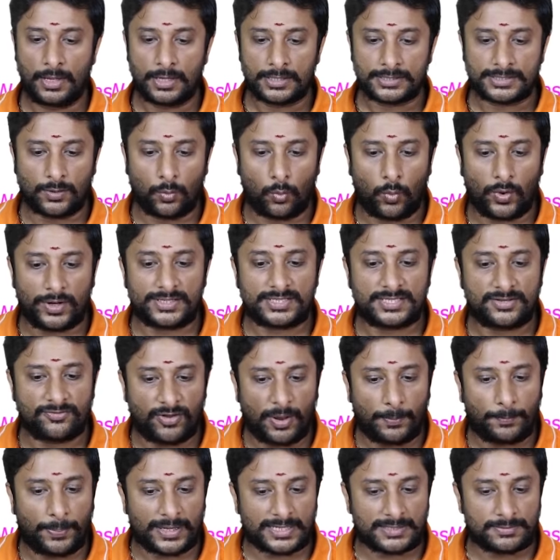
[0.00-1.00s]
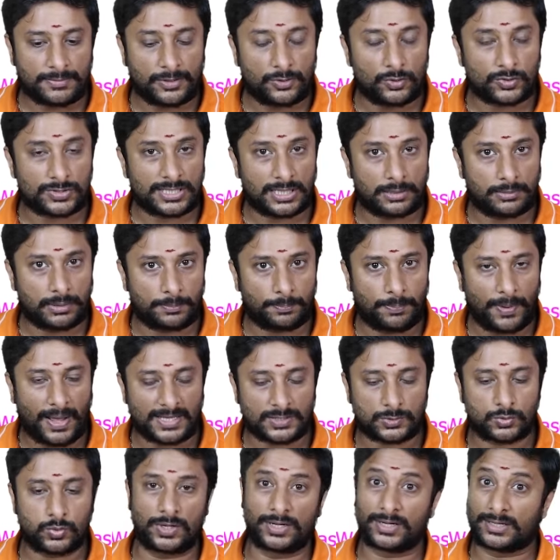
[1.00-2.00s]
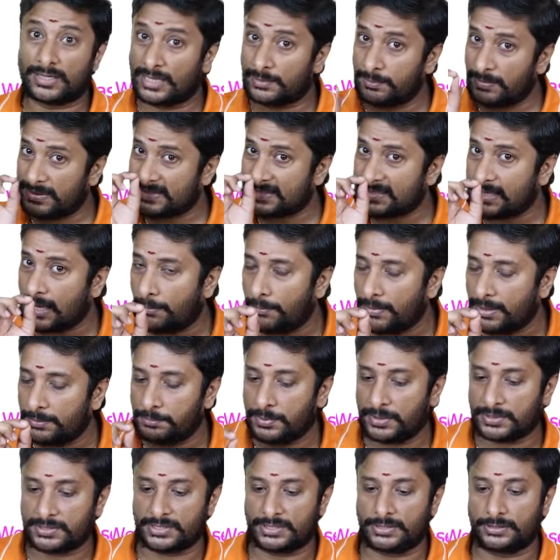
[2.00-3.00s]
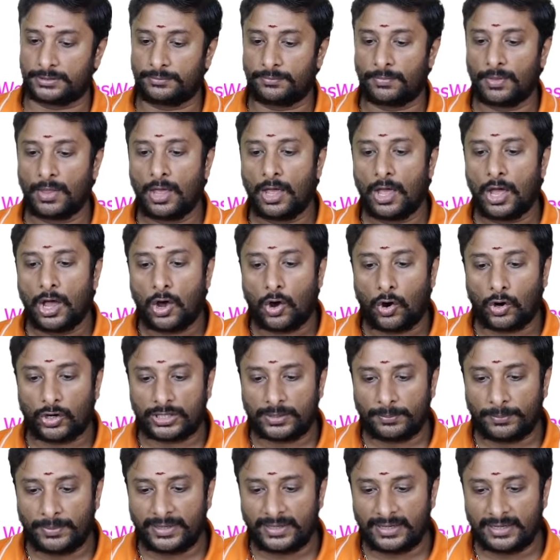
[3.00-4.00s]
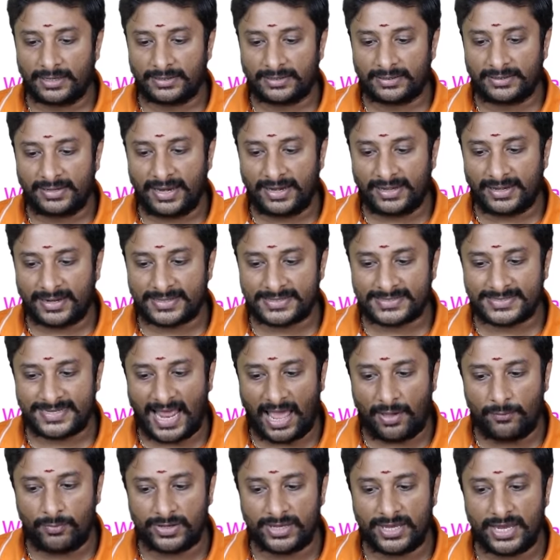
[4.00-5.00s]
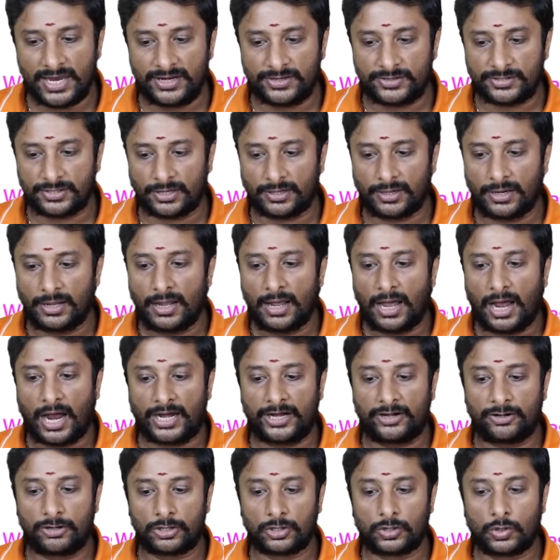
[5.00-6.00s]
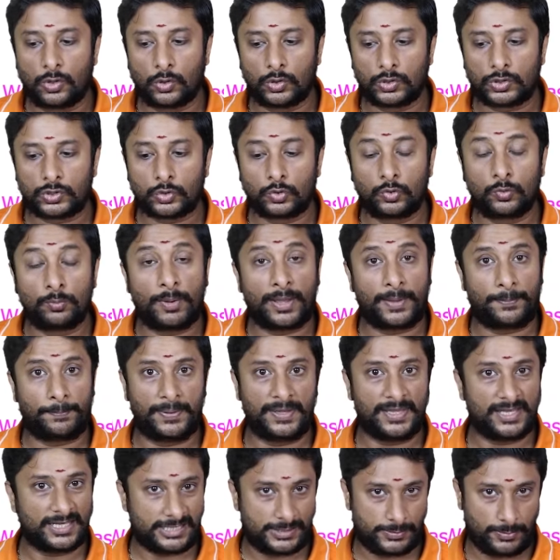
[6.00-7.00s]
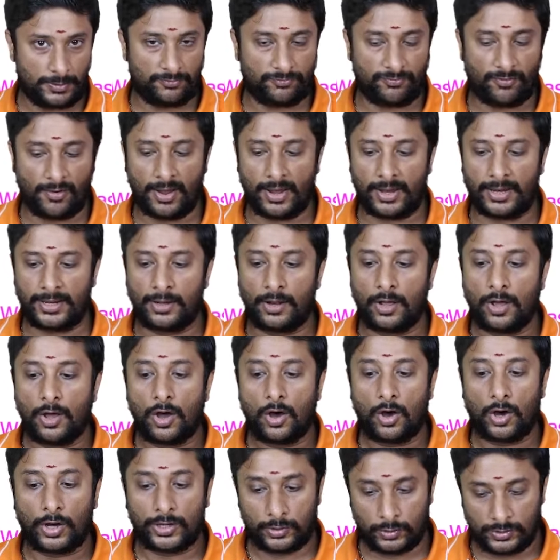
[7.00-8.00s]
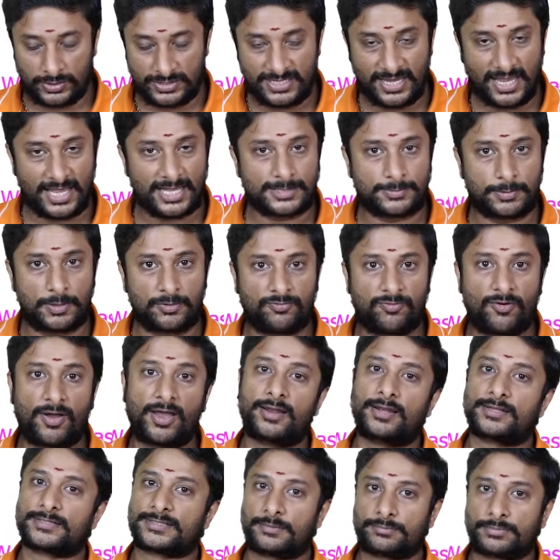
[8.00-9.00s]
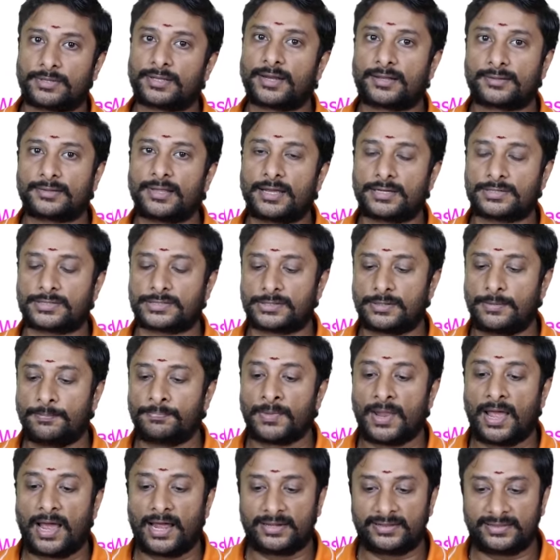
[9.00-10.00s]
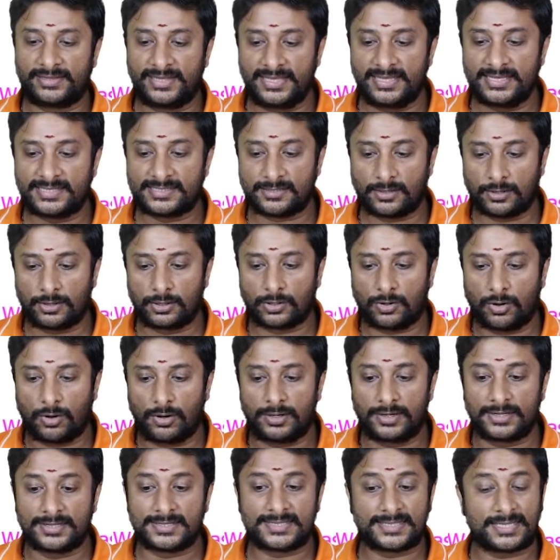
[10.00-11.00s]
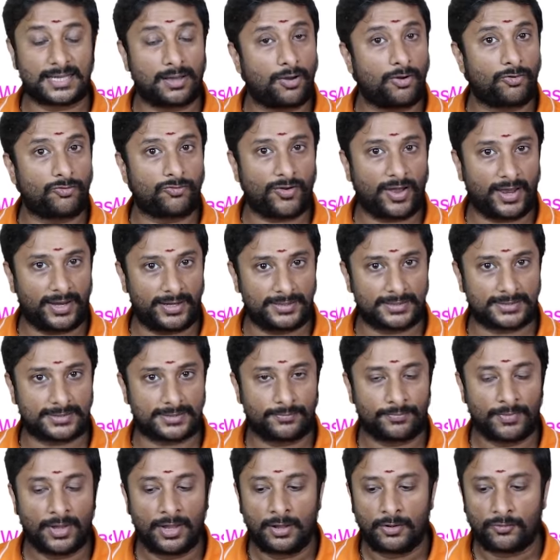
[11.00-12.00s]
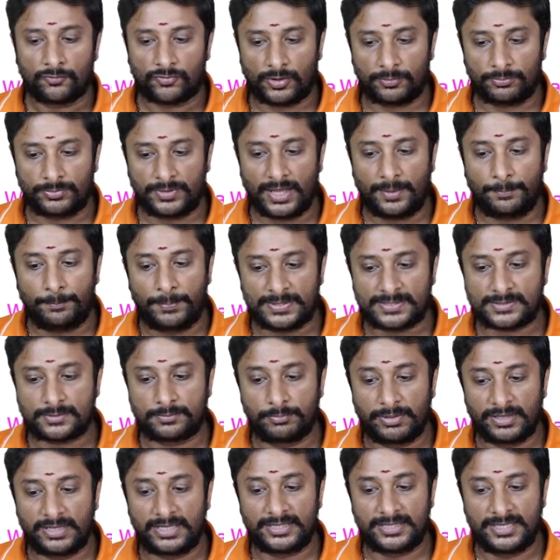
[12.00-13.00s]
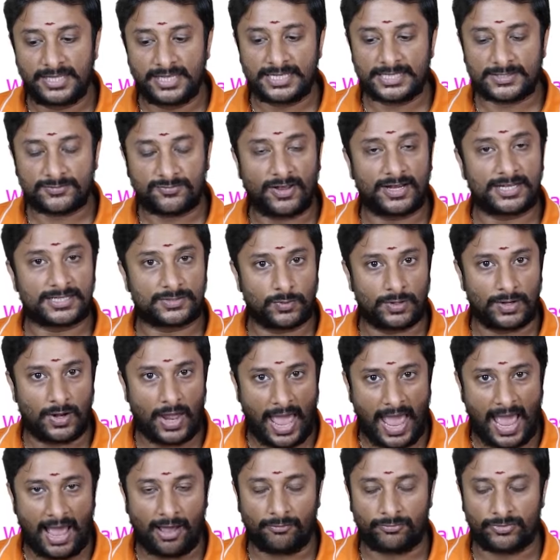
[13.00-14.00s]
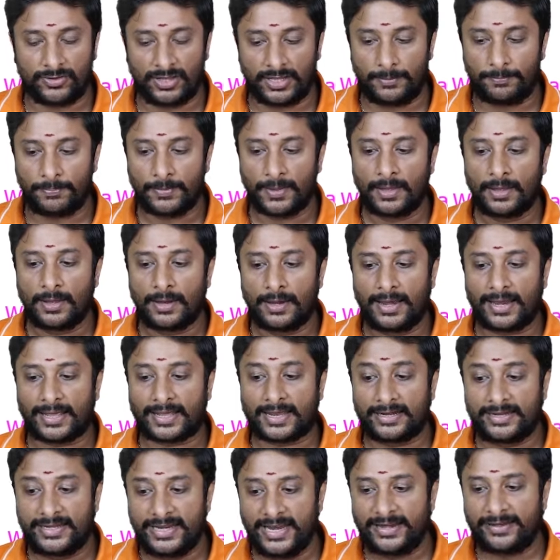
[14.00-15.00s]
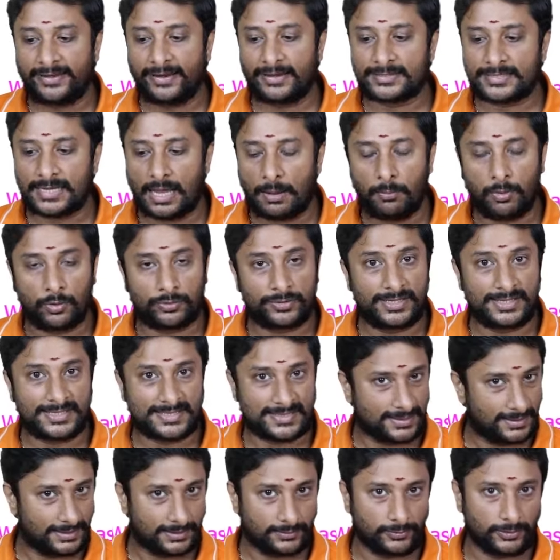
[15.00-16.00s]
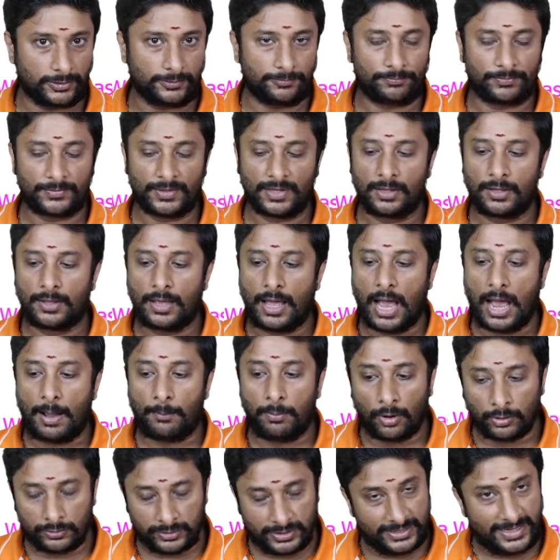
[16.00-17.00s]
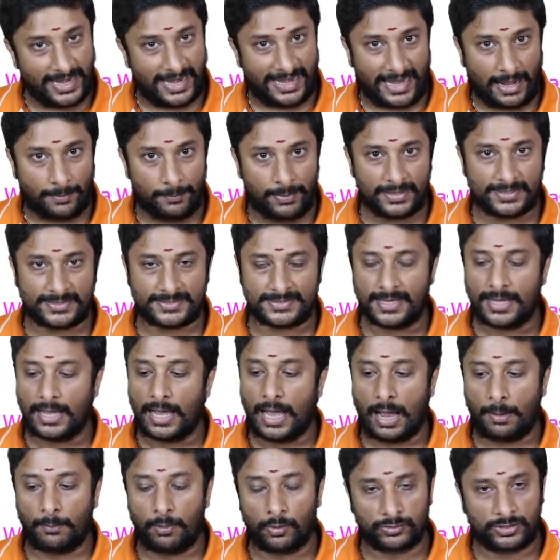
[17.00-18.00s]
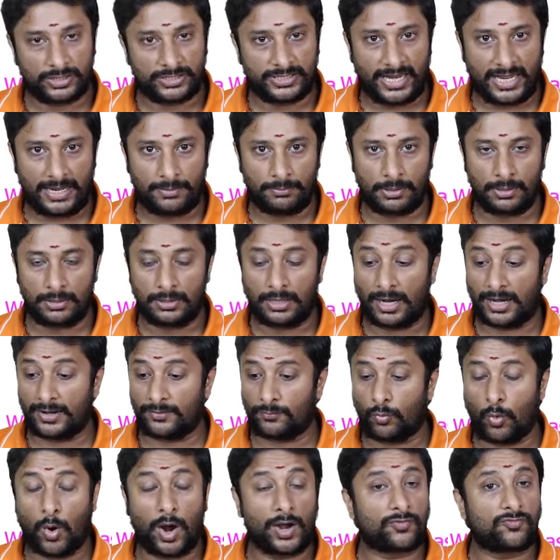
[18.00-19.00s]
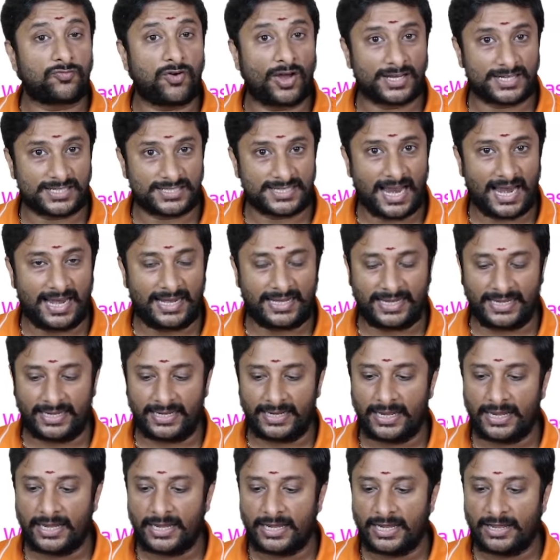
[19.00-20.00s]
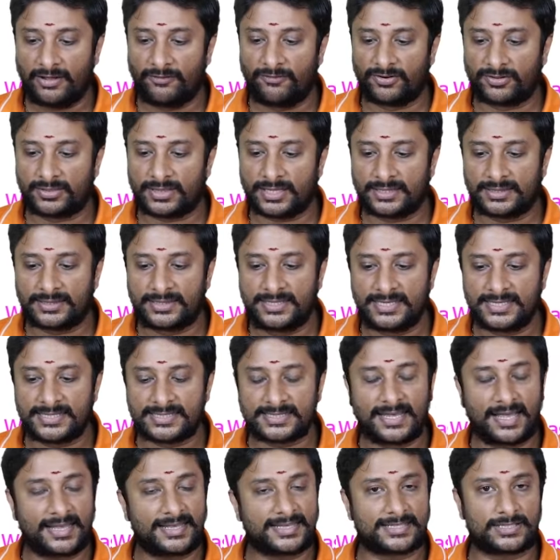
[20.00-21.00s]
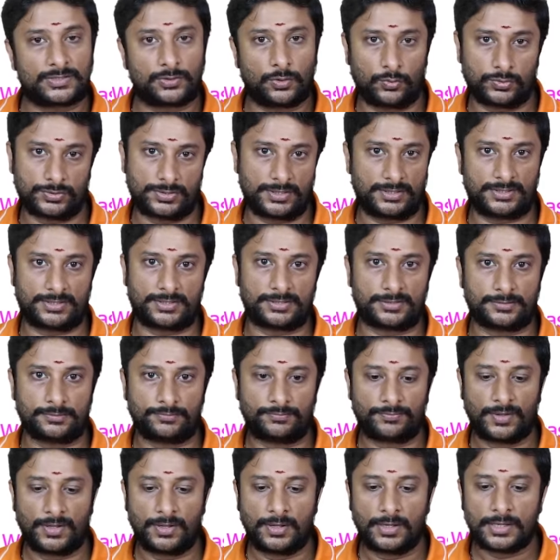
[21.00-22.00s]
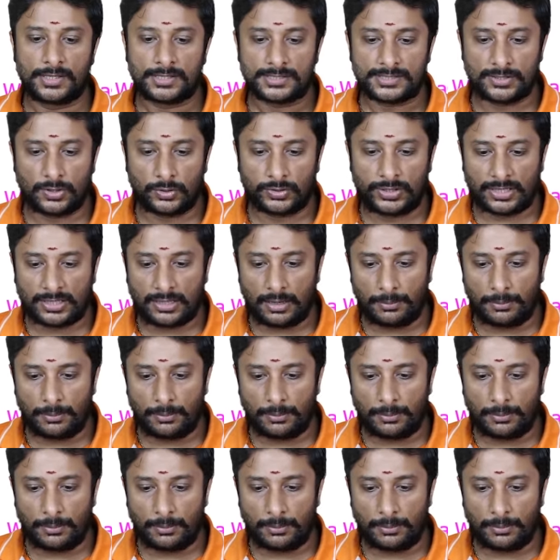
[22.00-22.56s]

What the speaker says: So once if I press my username and password and click my submit button, automatically the data is navigated and it will go to my PHP file or your JSP file or something like that. And these are all called as server files. From there, these files will have the details about the server, about the database, about the table, and what functionality. Everything these guys knows it. So the